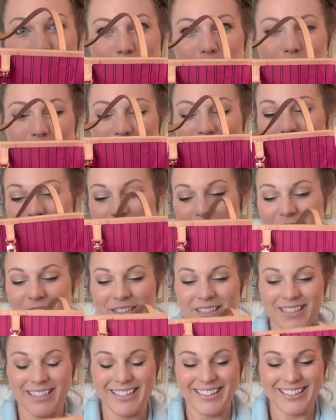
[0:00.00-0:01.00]
pre-loved.
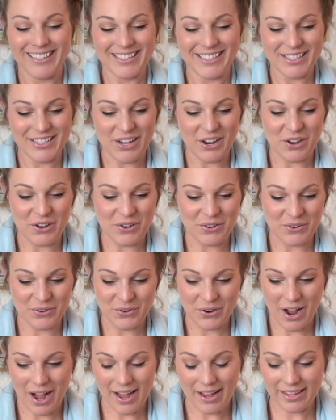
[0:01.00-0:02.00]
So
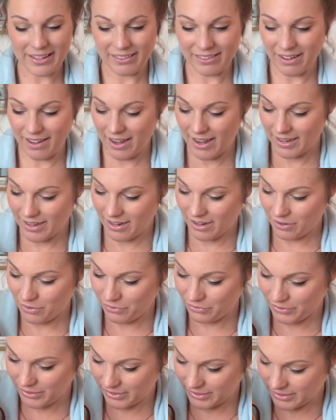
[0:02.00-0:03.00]
I thought I got a
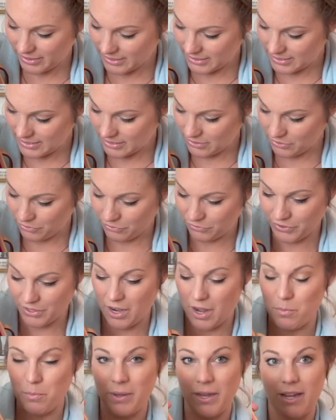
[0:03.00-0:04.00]
really good deal for
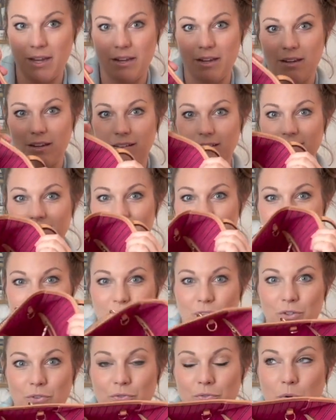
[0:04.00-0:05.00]
not paying
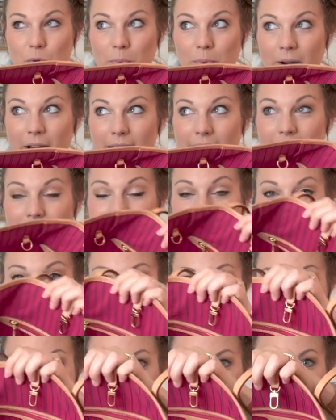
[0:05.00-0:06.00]
the full price
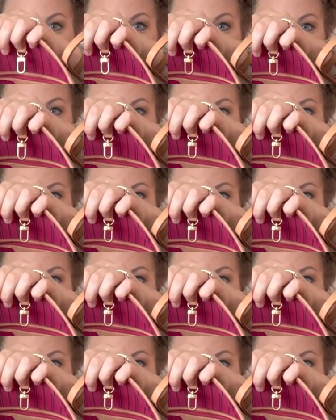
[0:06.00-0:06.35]
and